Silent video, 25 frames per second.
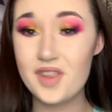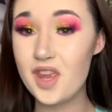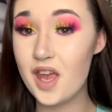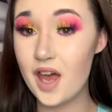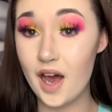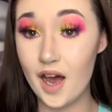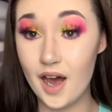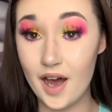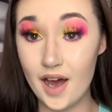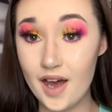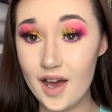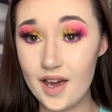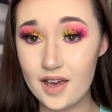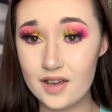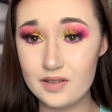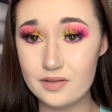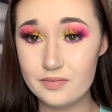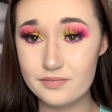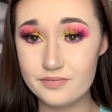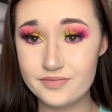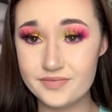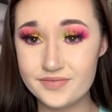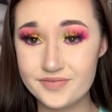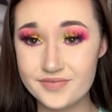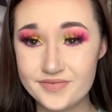Hi.
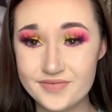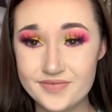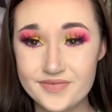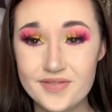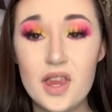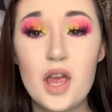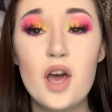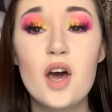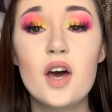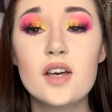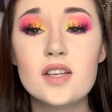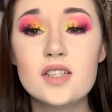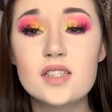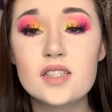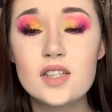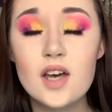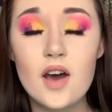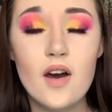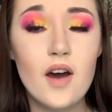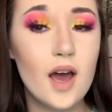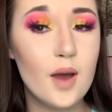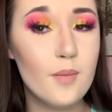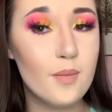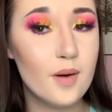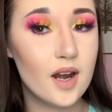So
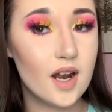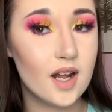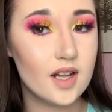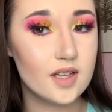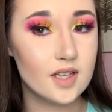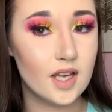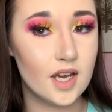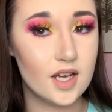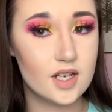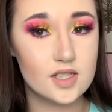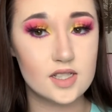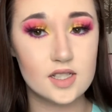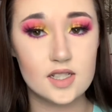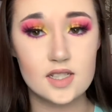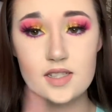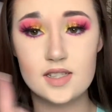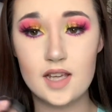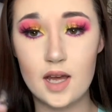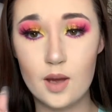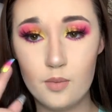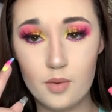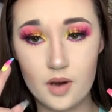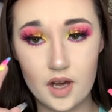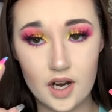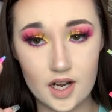I put on lashes.
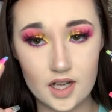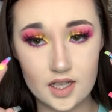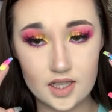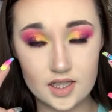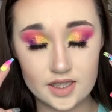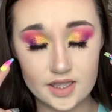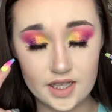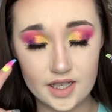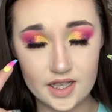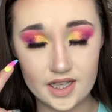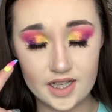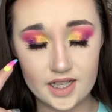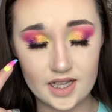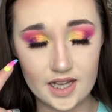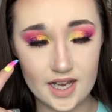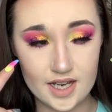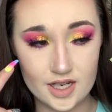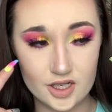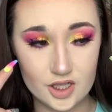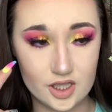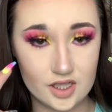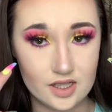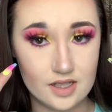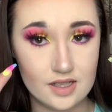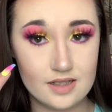I put on Lily
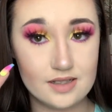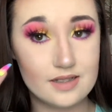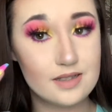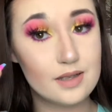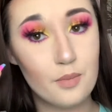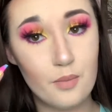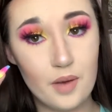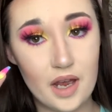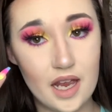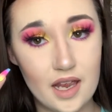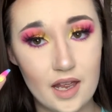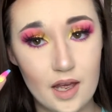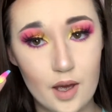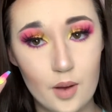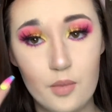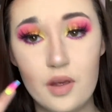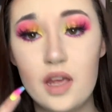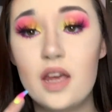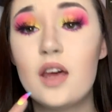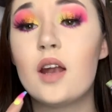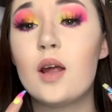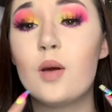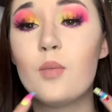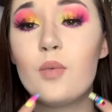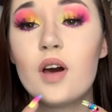Lashes Miami,
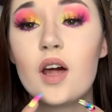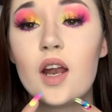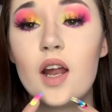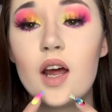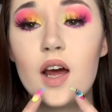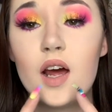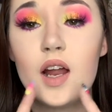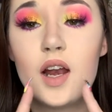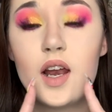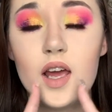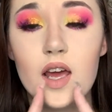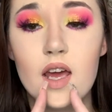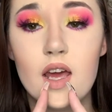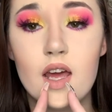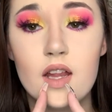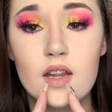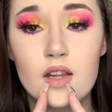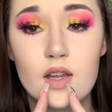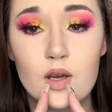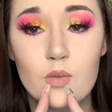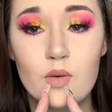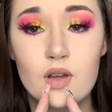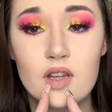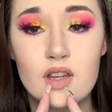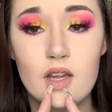and I put on a
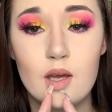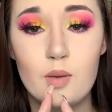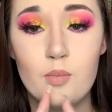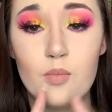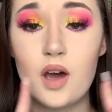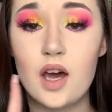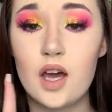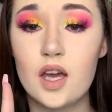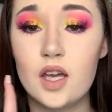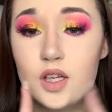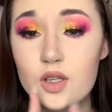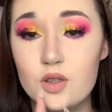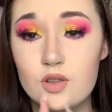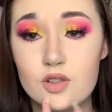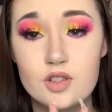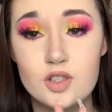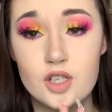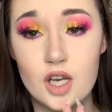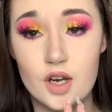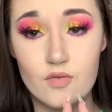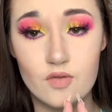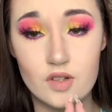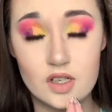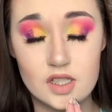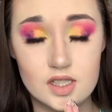liquid lip. I used
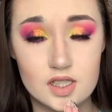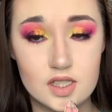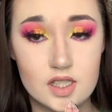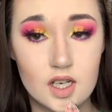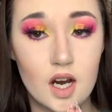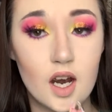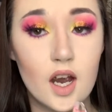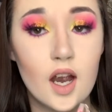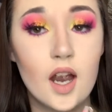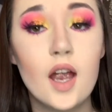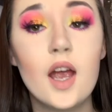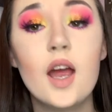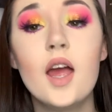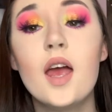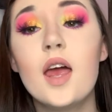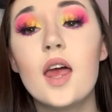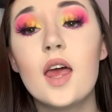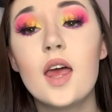Jeffree Star.